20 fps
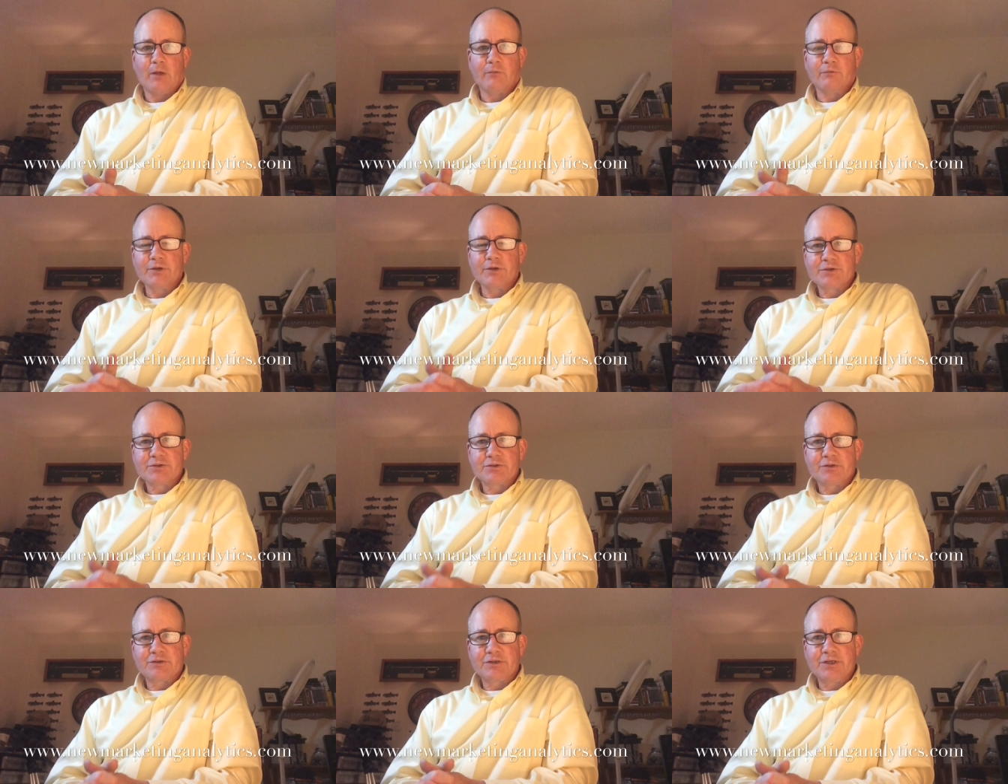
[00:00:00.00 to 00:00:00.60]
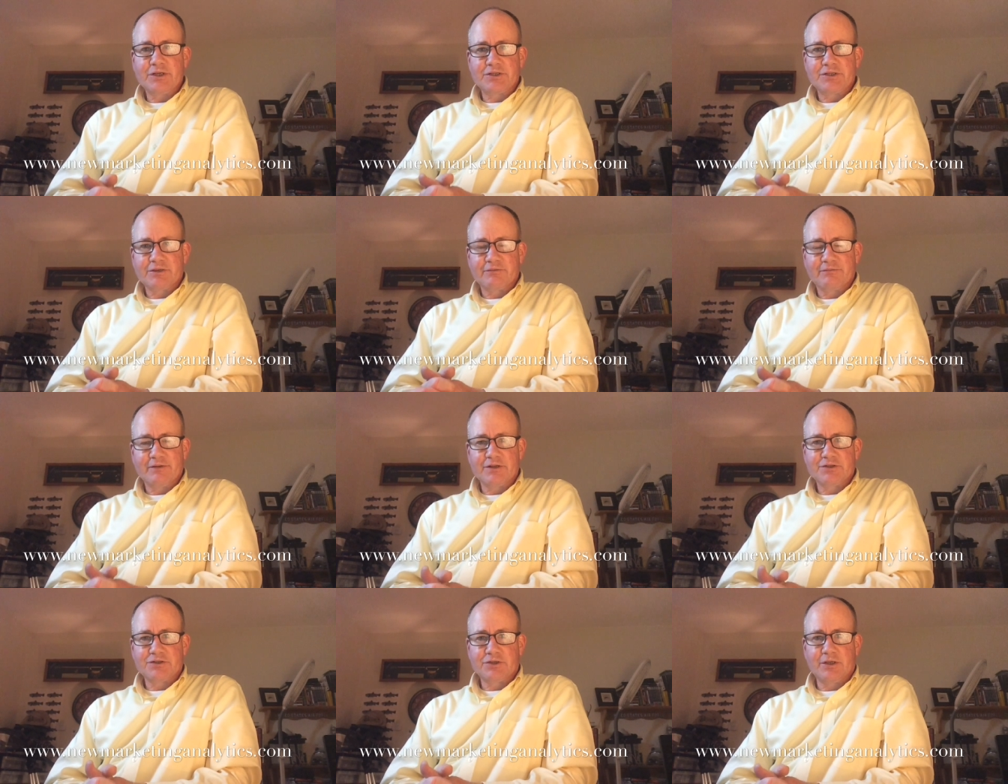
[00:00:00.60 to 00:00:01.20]
real strategic
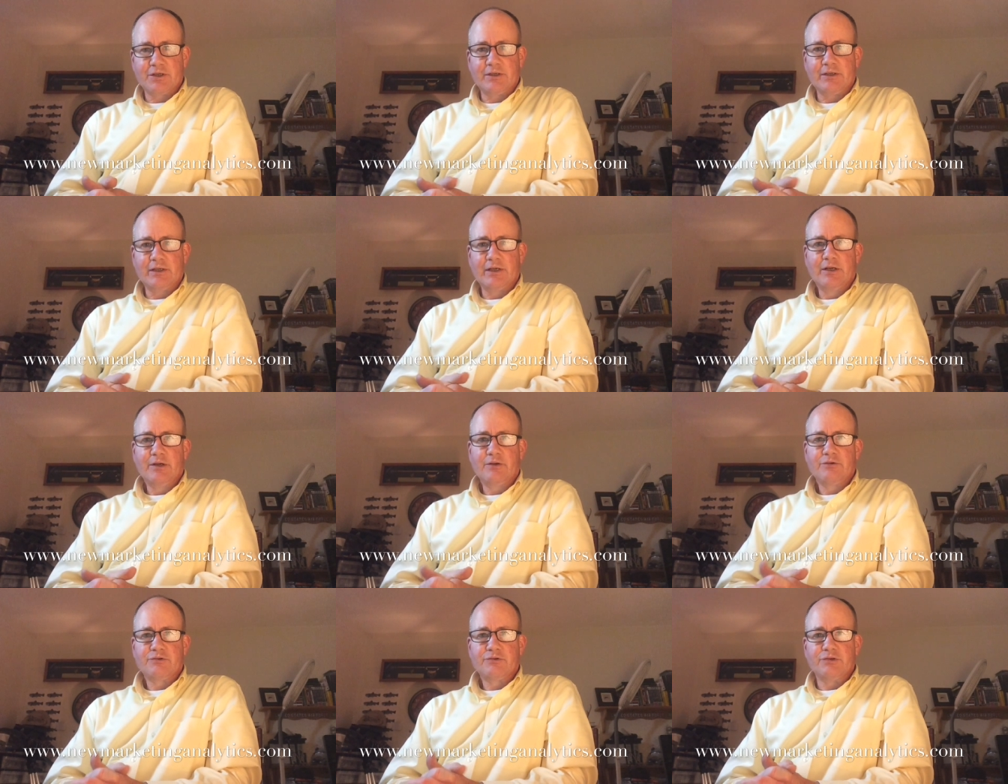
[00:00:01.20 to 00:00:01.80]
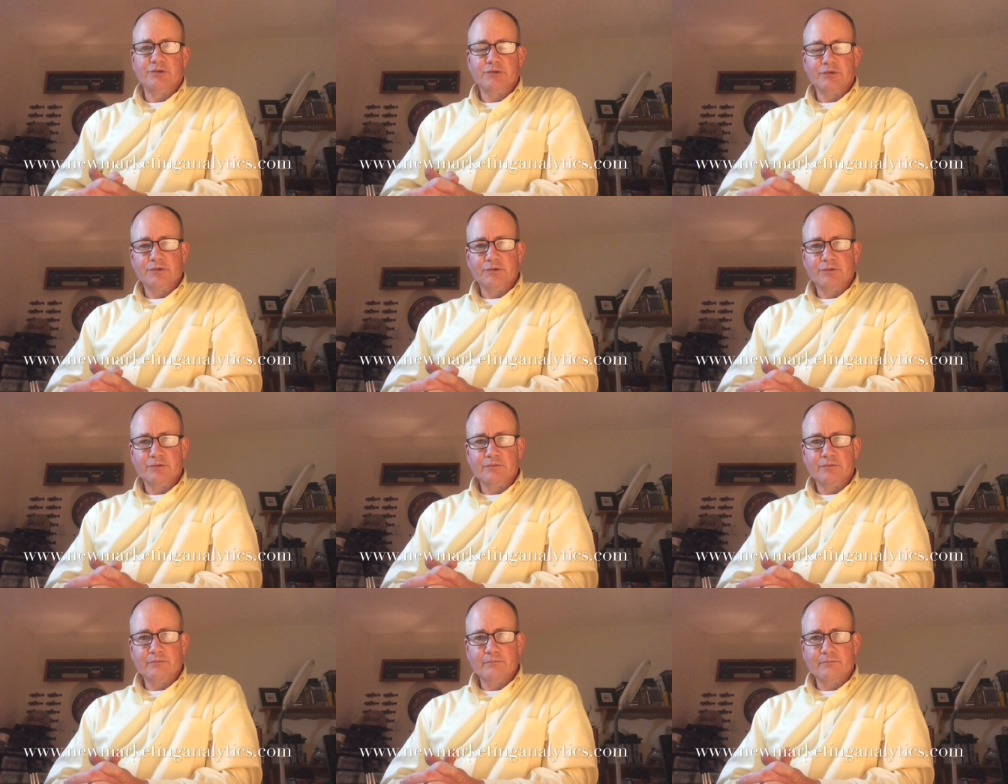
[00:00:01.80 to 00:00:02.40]
vision
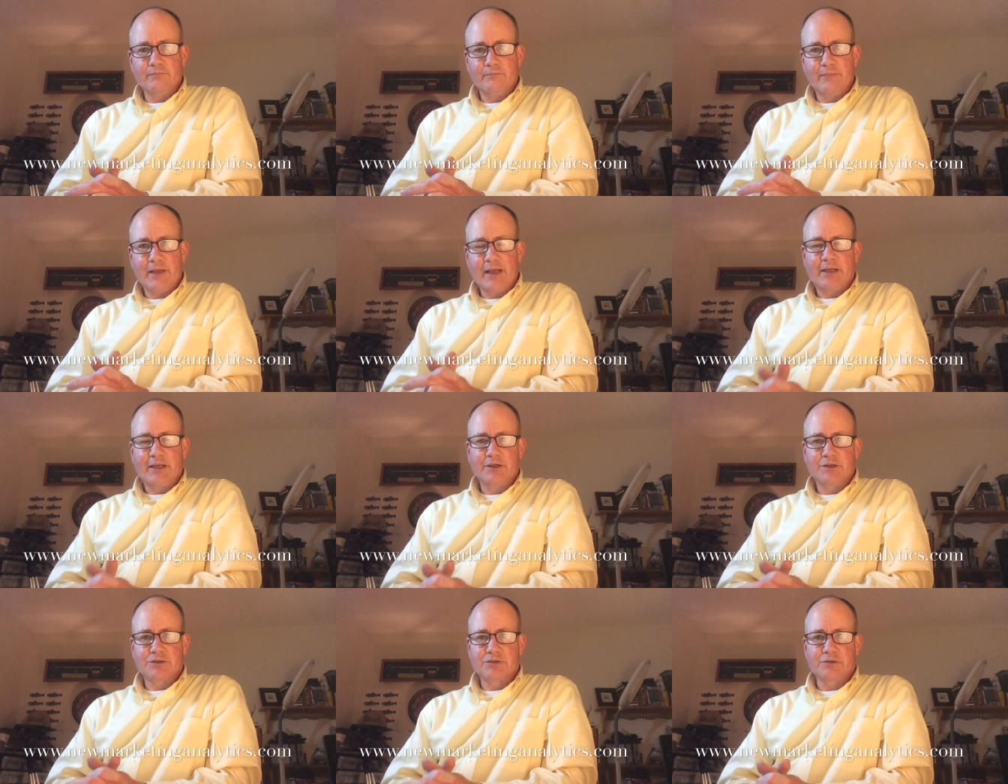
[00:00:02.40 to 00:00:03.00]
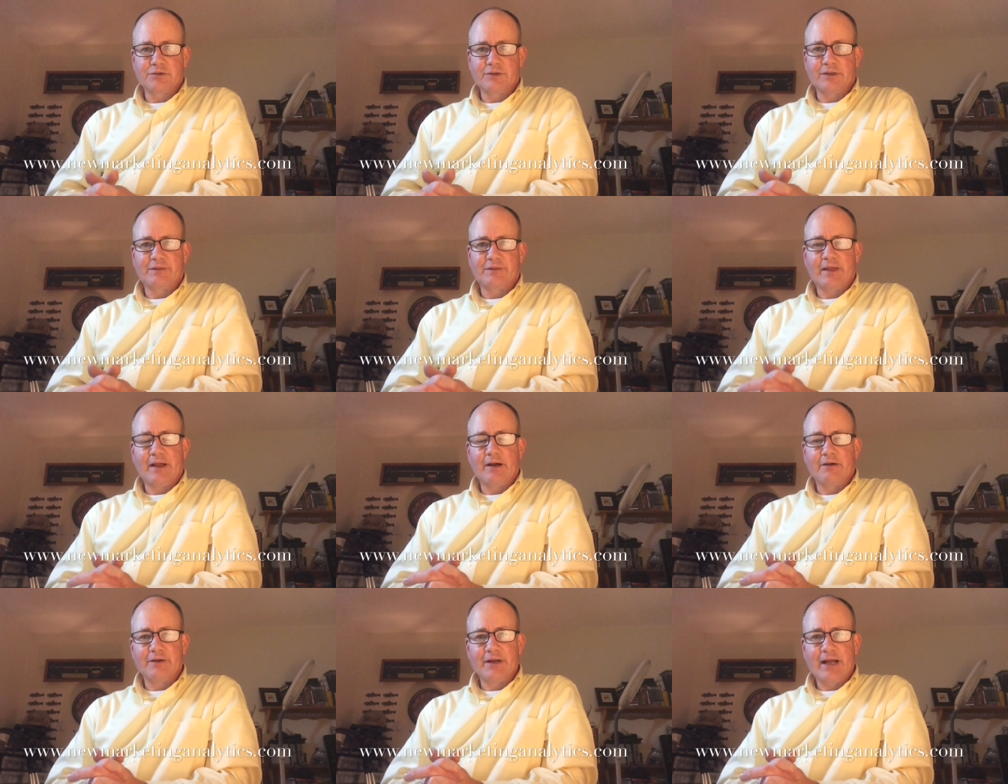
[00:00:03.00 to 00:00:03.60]
to making sure that
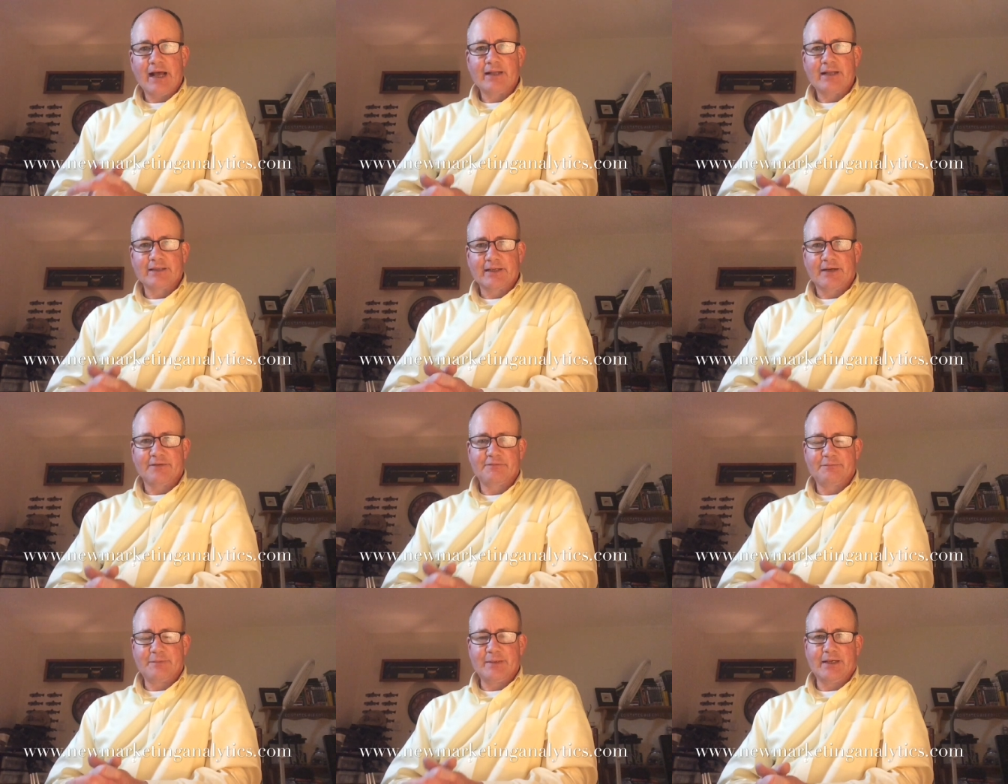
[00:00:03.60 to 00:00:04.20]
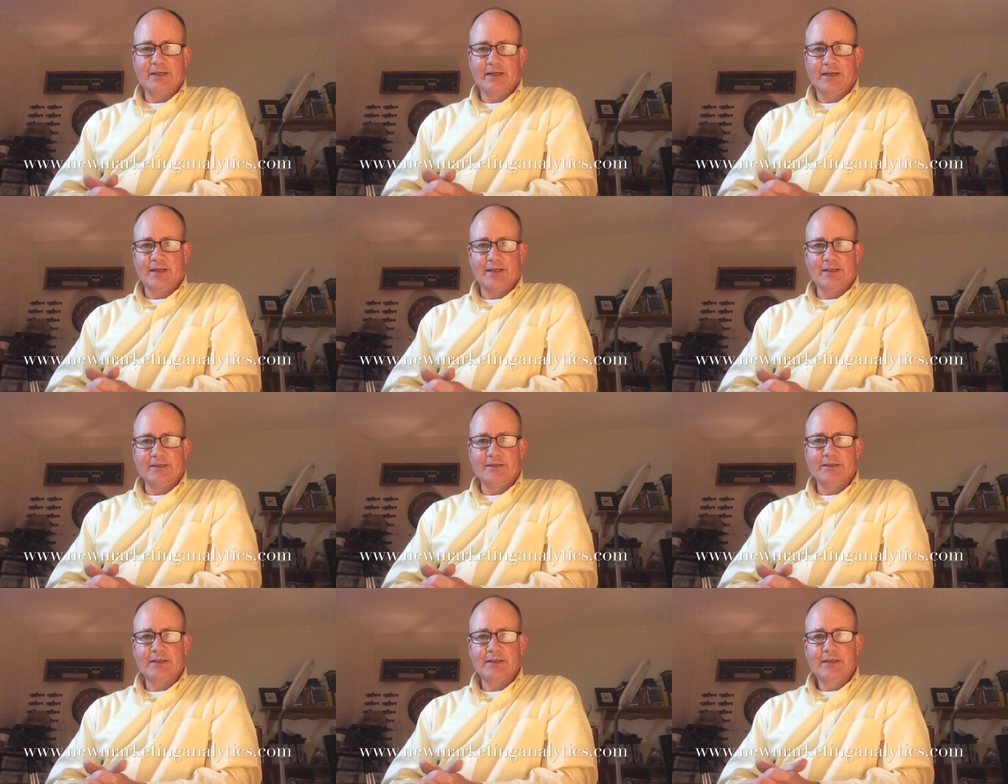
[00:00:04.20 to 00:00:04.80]
they are not left
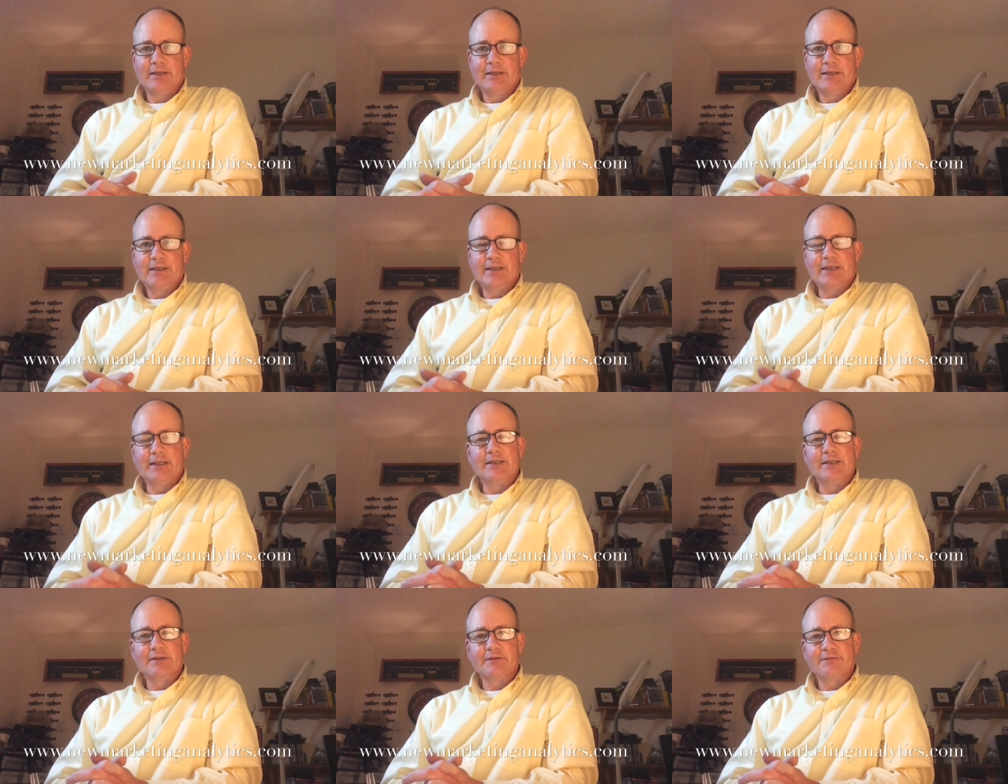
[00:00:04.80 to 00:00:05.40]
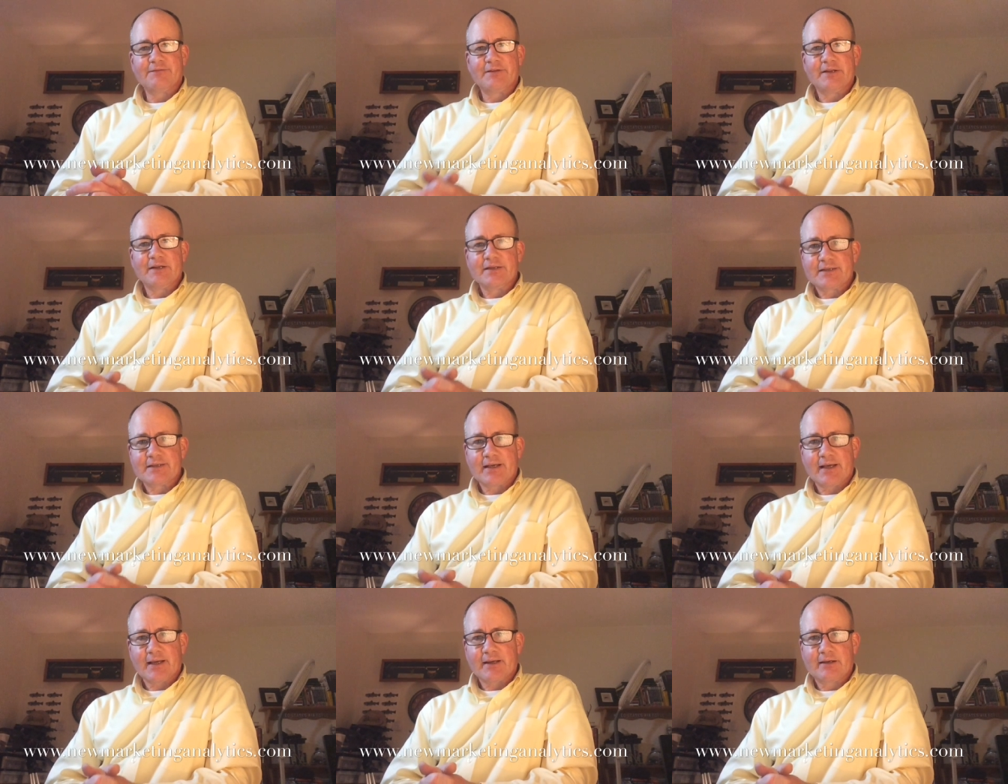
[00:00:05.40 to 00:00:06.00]
behind in the
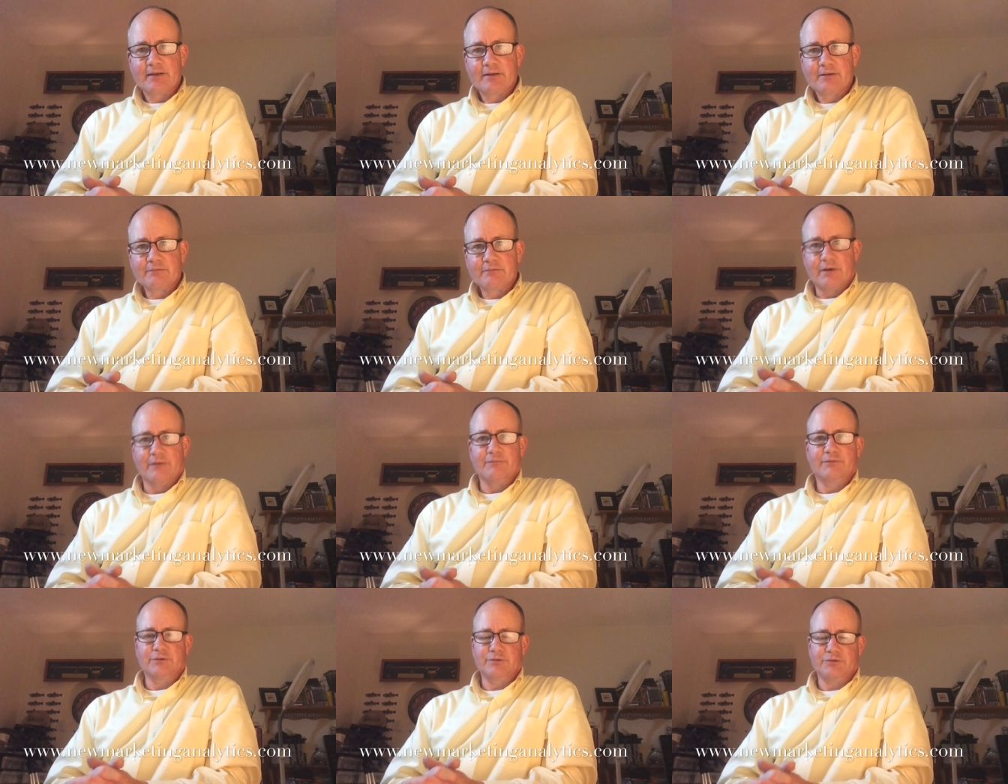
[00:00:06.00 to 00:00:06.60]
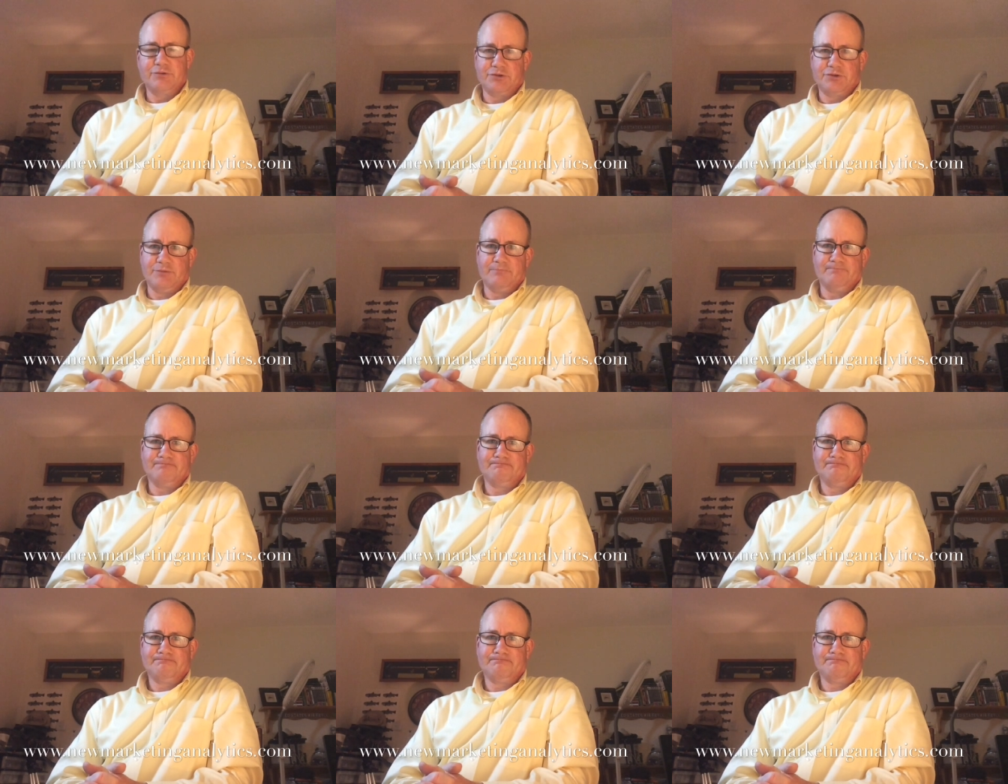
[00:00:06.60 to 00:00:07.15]
fintech revolution.